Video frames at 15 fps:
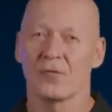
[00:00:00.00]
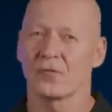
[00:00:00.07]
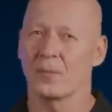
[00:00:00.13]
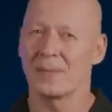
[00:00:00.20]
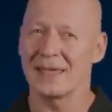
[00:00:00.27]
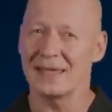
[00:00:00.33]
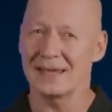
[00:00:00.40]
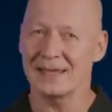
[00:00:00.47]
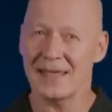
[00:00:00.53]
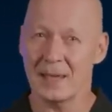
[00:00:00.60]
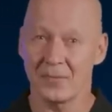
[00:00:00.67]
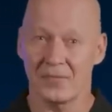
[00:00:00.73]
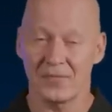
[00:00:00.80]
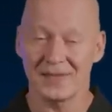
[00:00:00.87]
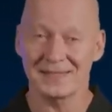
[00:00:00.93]
from in
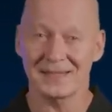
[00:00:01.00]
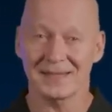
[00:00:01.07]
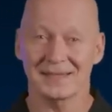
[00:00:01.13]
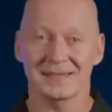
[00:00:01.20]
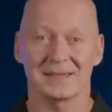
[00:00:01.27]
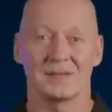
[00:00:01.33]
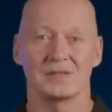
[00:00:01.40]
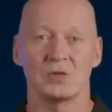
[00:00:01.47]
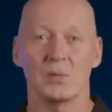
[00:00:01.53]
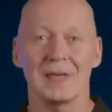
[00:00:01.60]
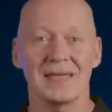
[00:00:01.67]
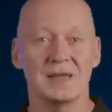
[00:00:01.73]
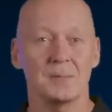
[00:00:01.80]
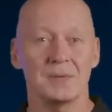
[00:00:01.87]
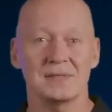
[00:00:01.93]
game physics to
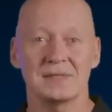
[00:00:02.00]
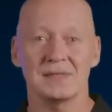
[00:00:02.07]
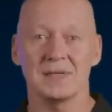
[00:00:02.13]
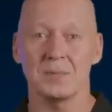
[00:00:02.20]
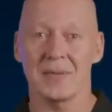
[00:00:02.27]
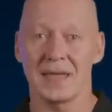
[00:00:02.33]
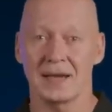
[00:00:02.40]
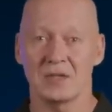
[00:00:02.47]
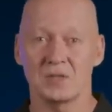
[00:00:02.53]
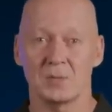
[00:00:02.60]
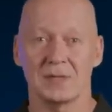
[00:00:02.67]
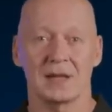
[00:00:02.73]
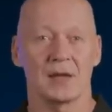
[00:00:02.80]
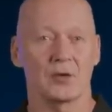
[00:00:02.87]
NPC management,